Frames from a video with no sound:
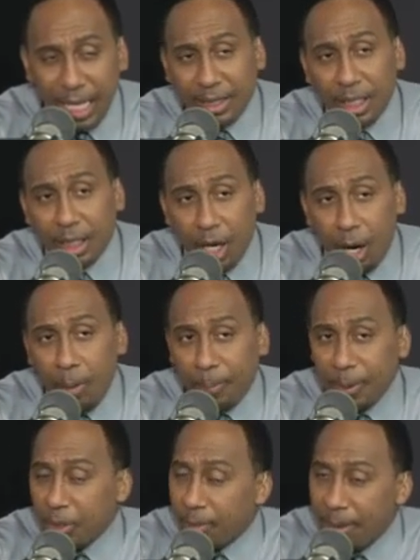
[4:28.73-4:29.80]
that the
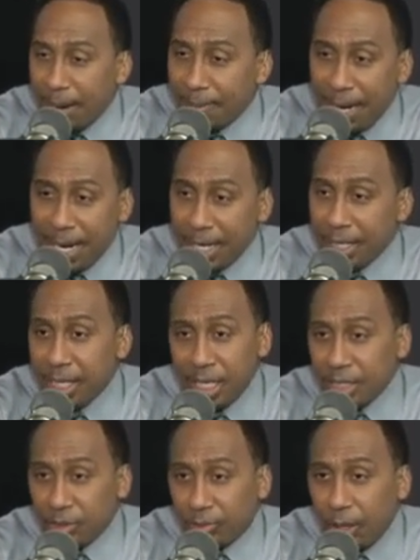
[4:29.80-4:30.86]
culprit on my mind
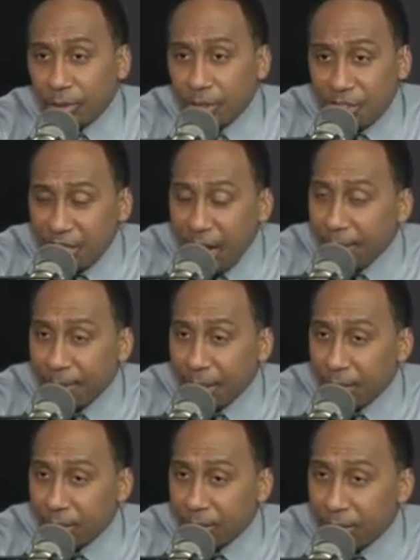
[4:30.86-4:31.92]
is Aroldis
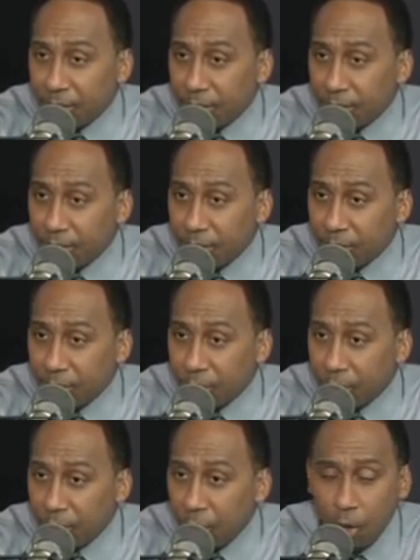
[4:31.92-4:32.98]
Chapman,
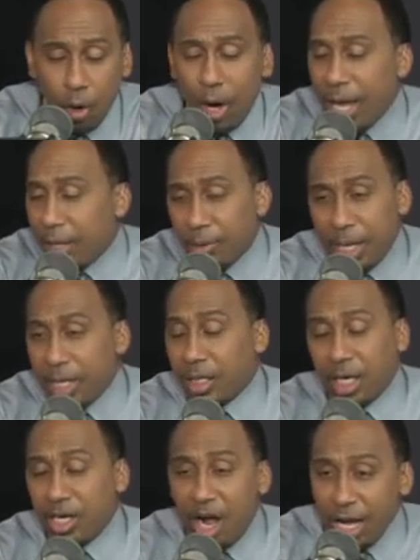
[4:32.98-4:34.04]
or Edwin
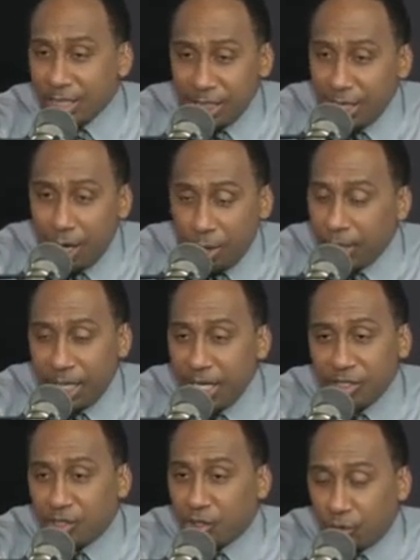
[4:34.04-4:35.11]
Encarnacion
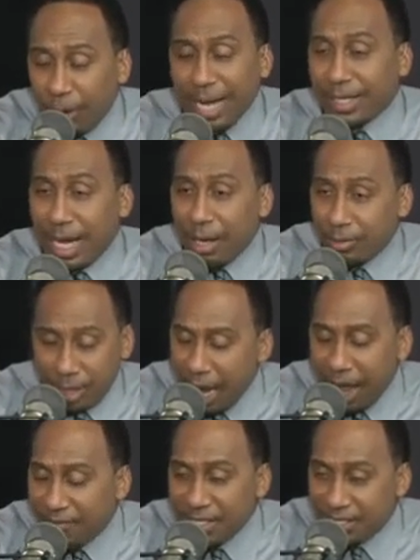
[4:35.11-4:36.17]
and his strikeout
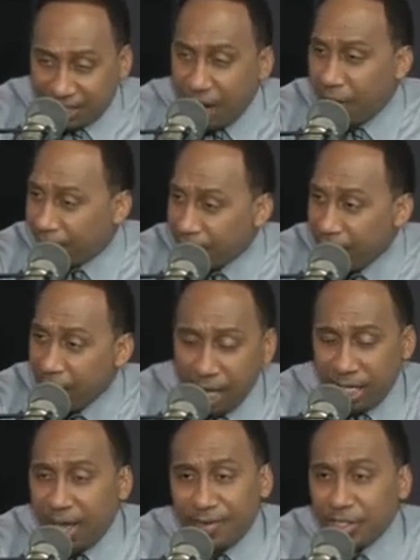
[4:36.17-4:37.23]
having self.
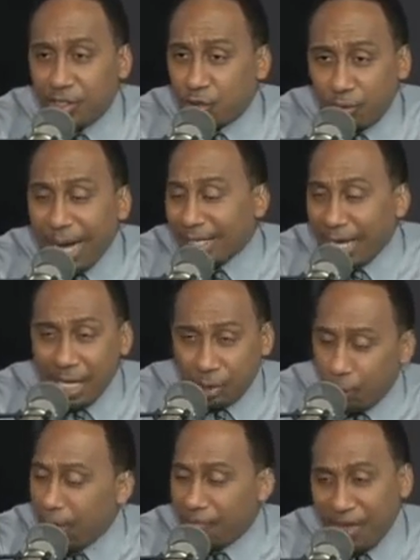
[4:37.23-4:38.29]
11
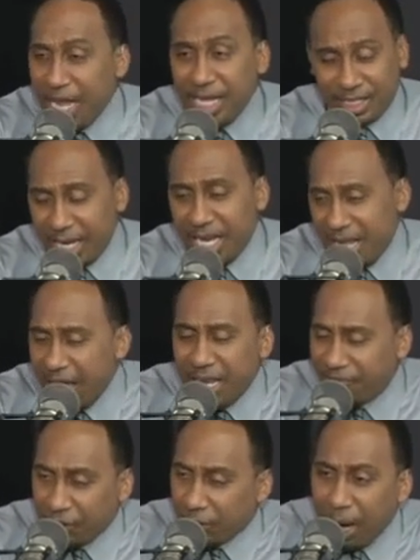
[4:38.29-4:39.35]
strikeouts, 1 for 18,
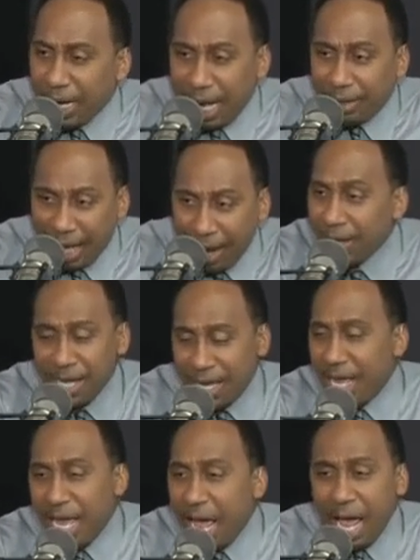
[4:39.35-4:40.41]
hit it for crying out loud
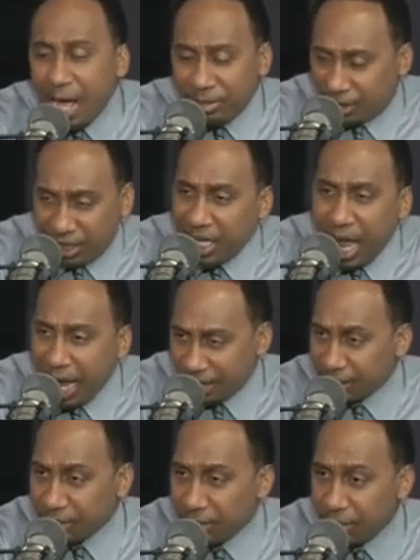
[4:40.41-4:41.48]
in the
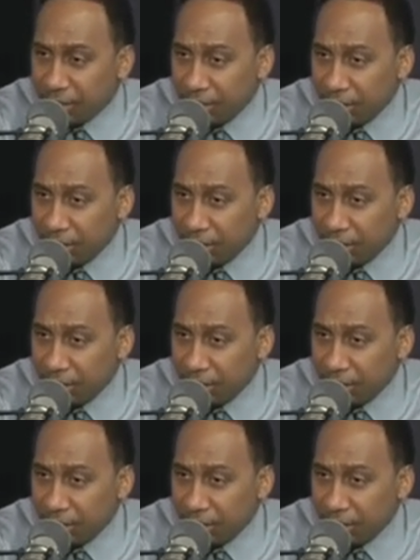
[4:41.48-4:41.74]
ALCS.